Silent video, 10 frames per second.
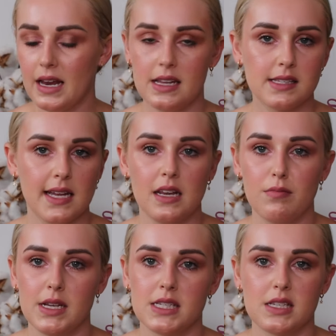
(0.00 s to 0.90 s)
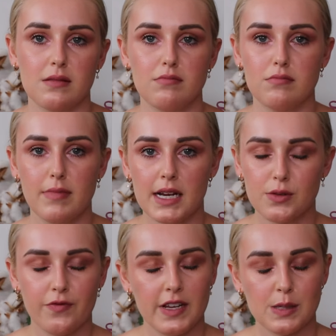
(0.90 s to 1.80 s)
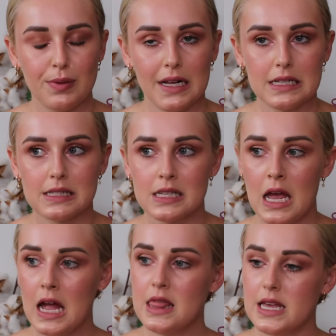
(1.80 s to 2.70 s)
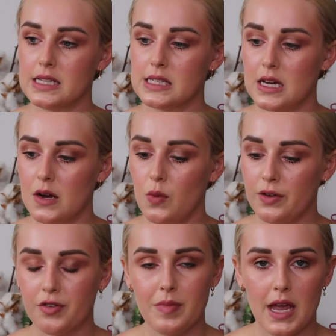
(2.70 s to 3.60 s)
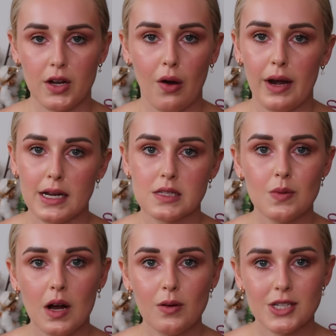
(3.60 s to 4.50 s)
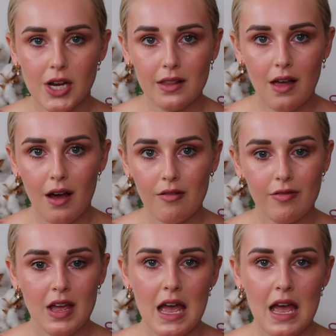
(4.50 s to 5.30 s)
any setting mist, MAC Fix Plus. There's a one from the Iconic as well, which I love.